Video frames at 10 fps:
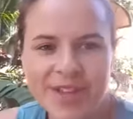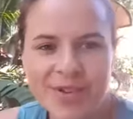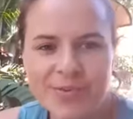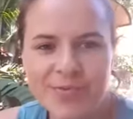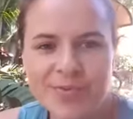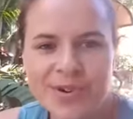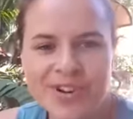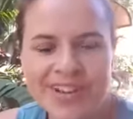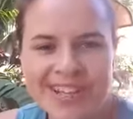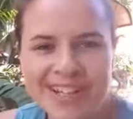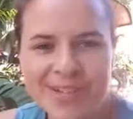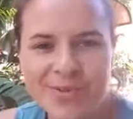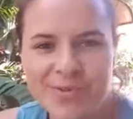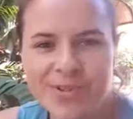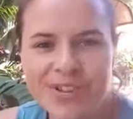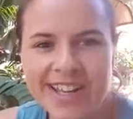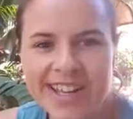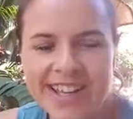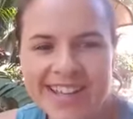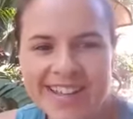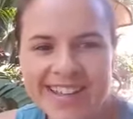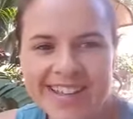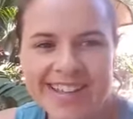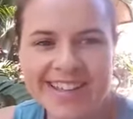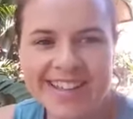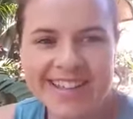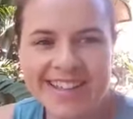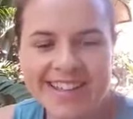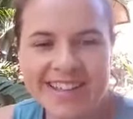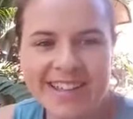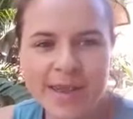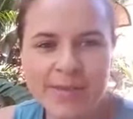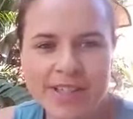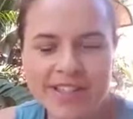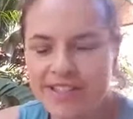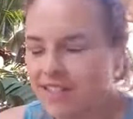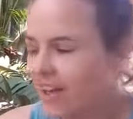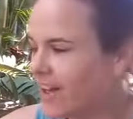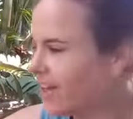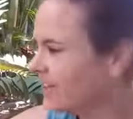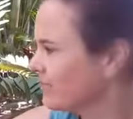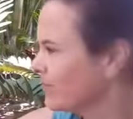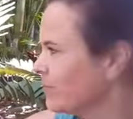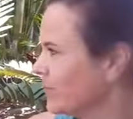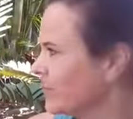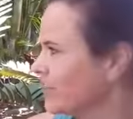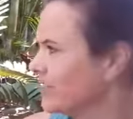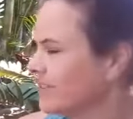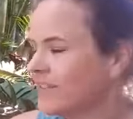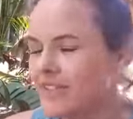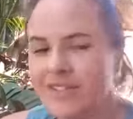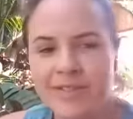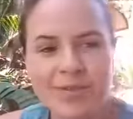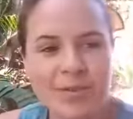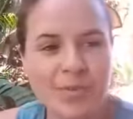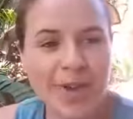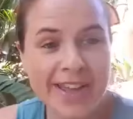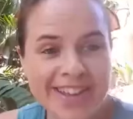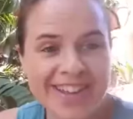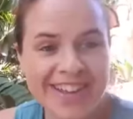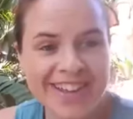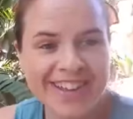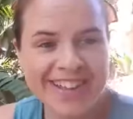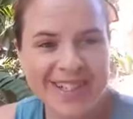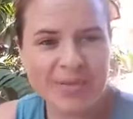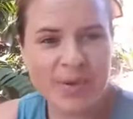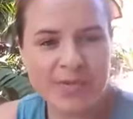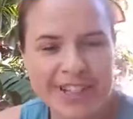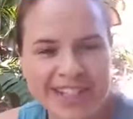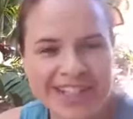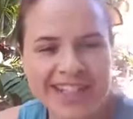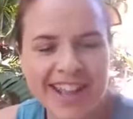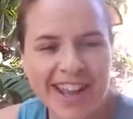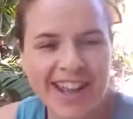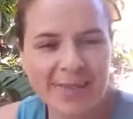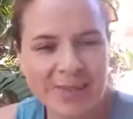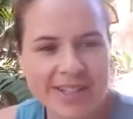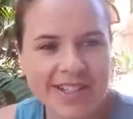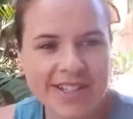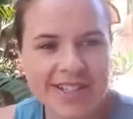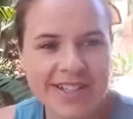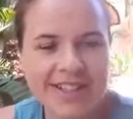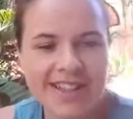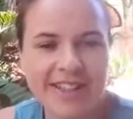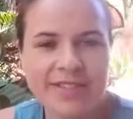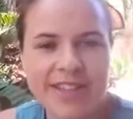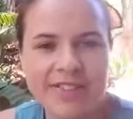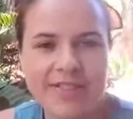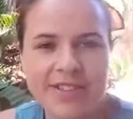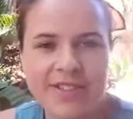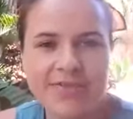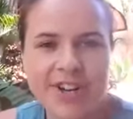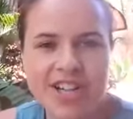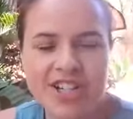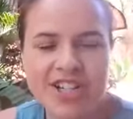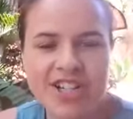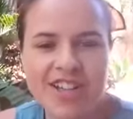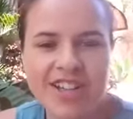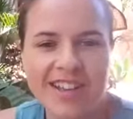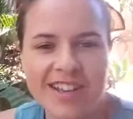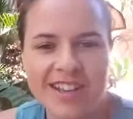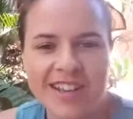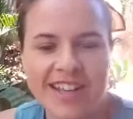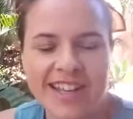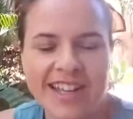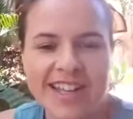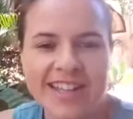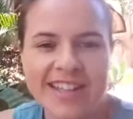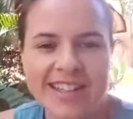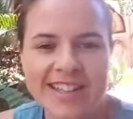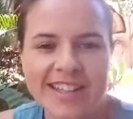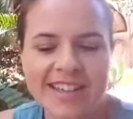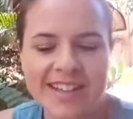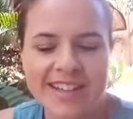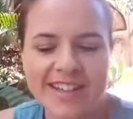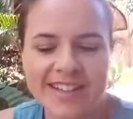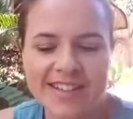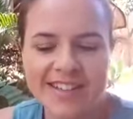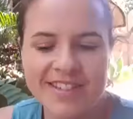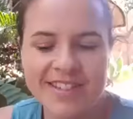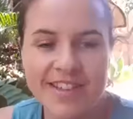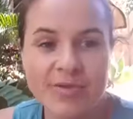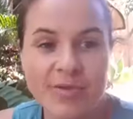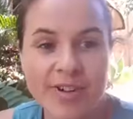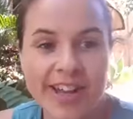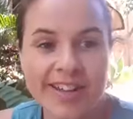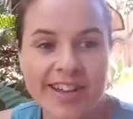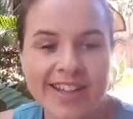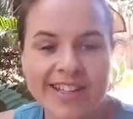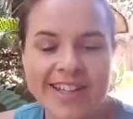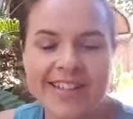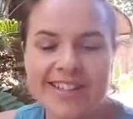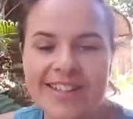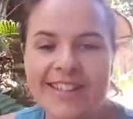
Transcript: Good morning, good morning. Coming to you live from the backyard. It's a bit breezy today, but it's lovely. It feels fresh and revitalizing.